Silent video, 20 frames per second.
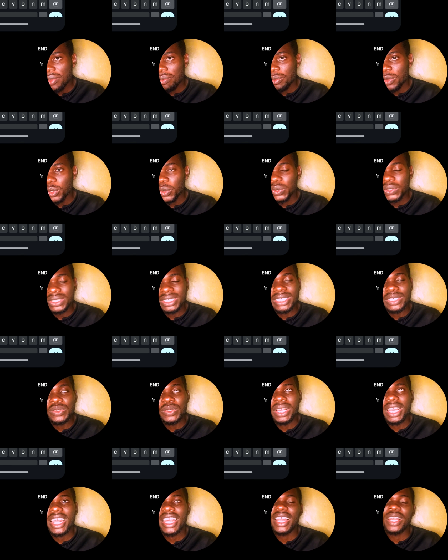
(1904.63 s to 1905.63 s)
because it
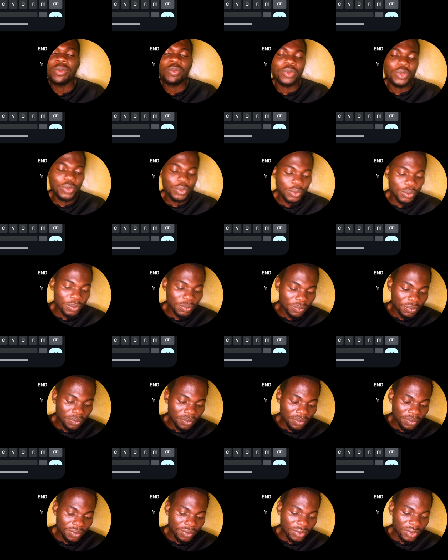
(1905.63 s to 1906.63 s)
will help you
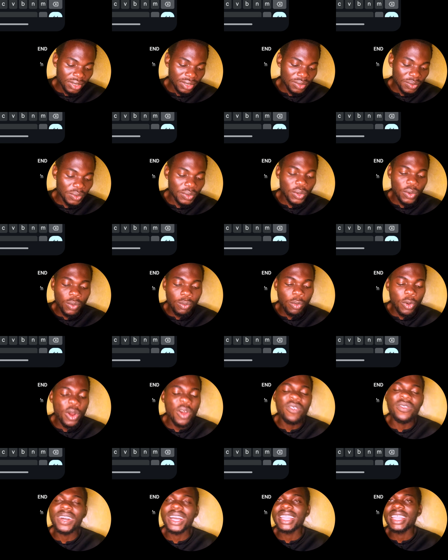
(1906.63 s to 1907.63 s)
to know
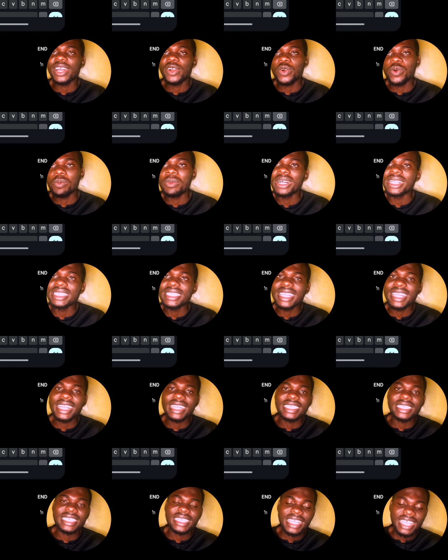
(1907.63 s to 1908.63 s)
more of other commands
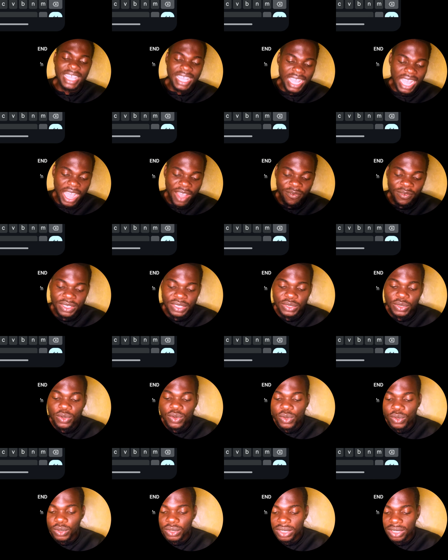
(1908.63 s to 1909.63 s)
that I haven't
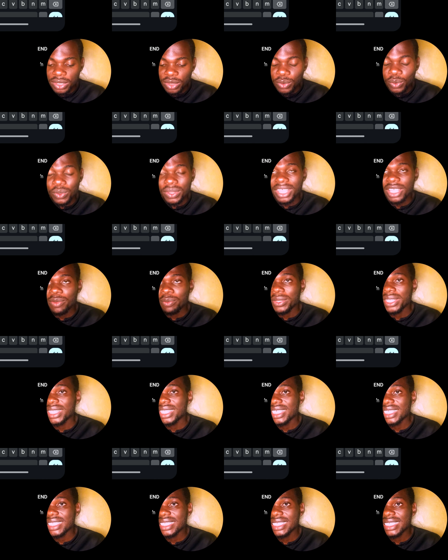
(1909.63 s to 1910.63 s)
gone through them in
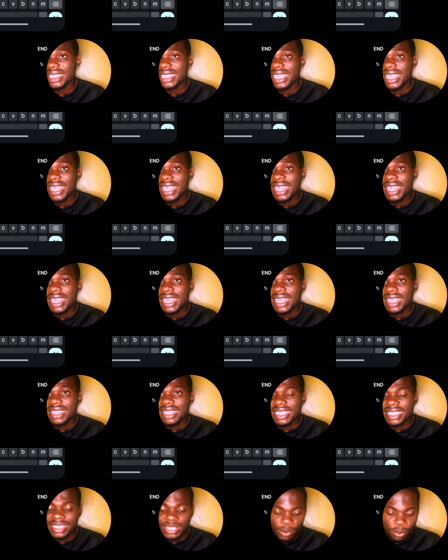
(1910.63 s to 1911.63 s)

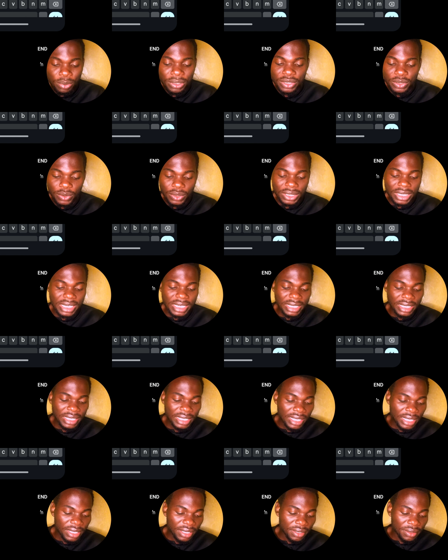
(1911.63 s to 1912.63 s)
this episode.
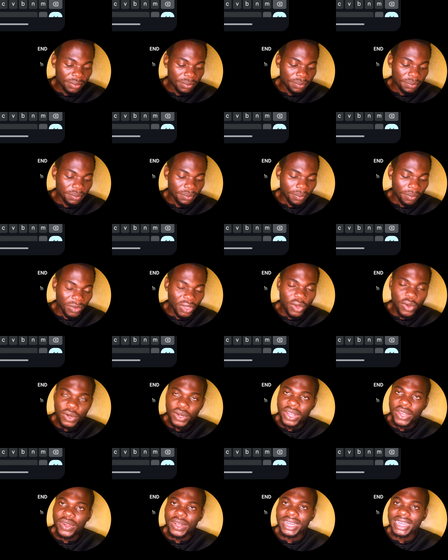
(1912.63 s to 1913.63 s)

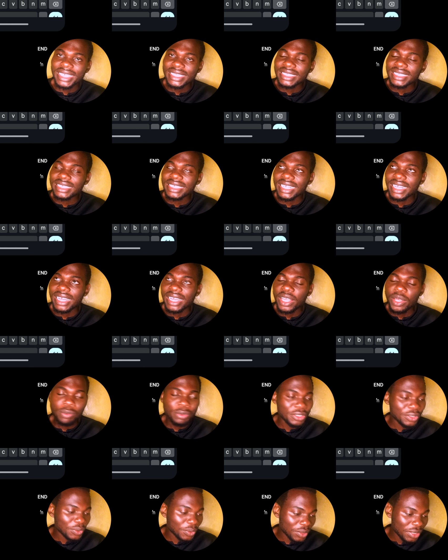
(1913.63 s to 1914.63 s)
On our next
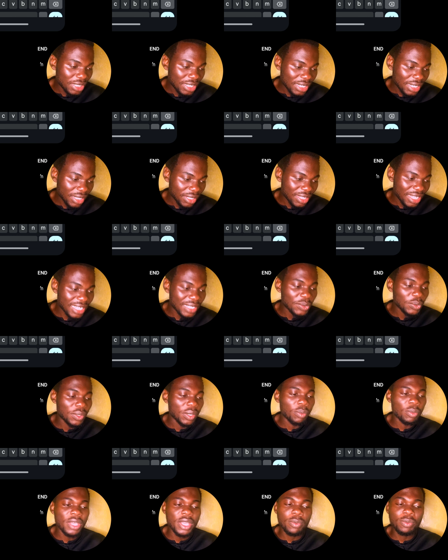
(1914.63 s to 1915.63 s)
episode, that
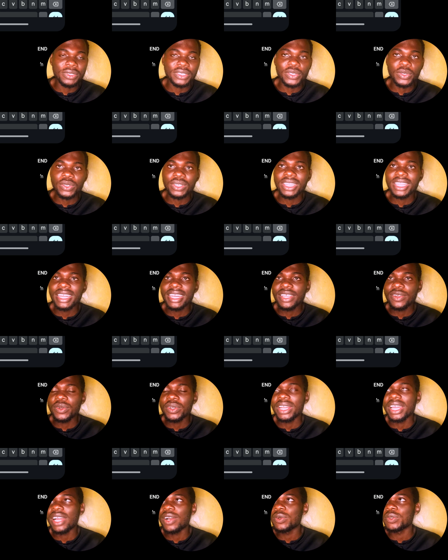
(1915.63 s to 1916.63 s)
will be episode 3
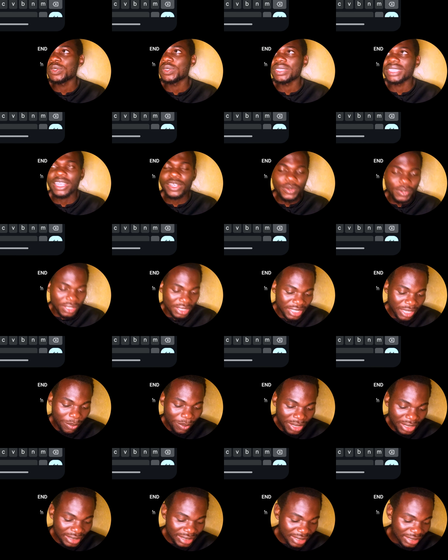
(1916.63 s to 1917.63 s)
on how to tackle
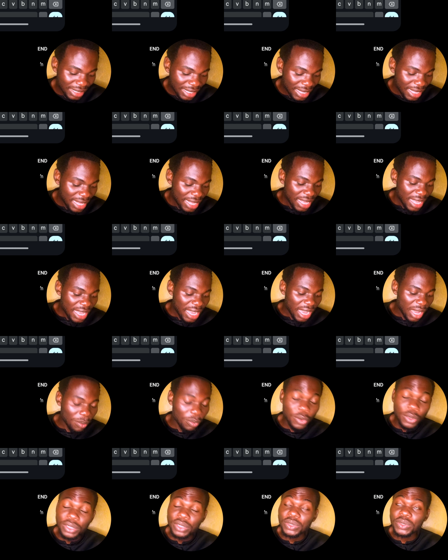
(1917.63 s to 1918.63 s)
Termux, I'm
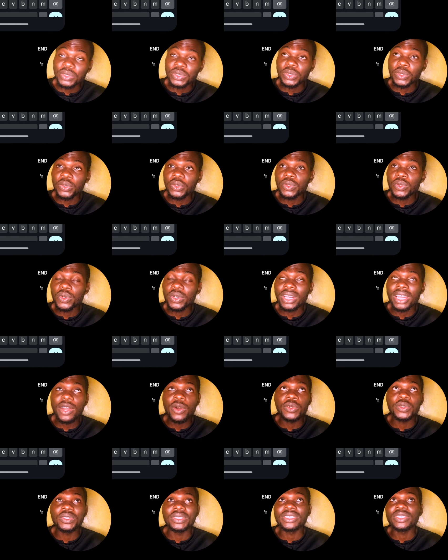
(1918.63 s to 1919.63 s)
going to show you on how to